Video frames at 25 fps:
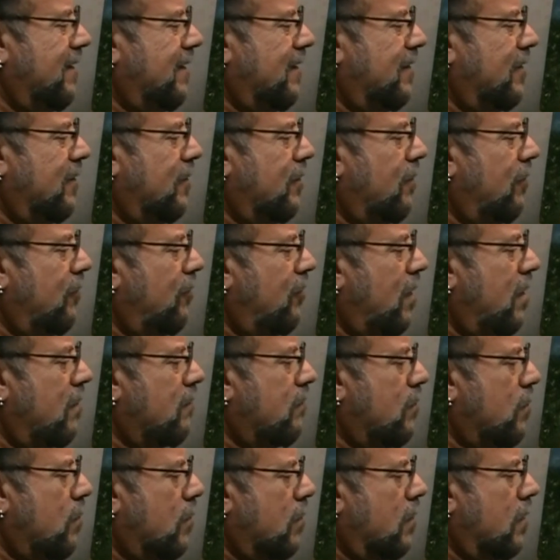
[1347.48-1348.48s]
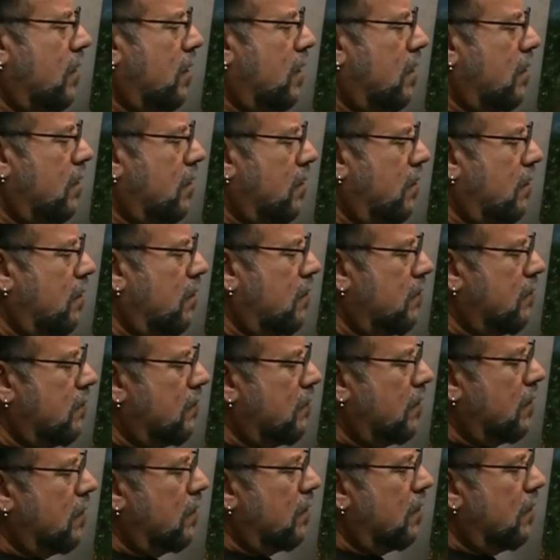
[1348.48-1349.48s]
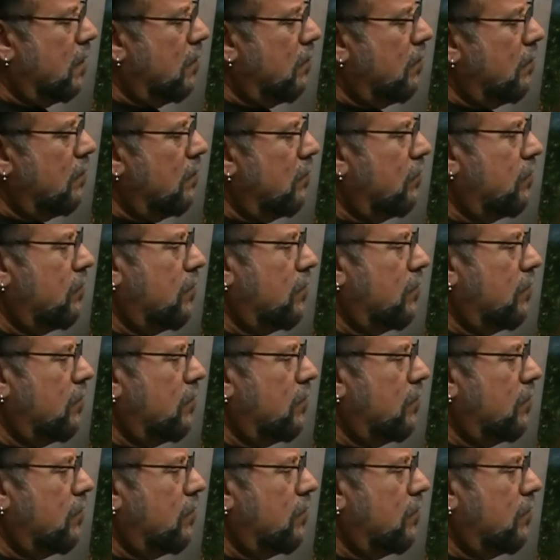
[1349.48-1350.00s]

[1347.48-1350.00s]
Look at Salvador Dali. Man, he was,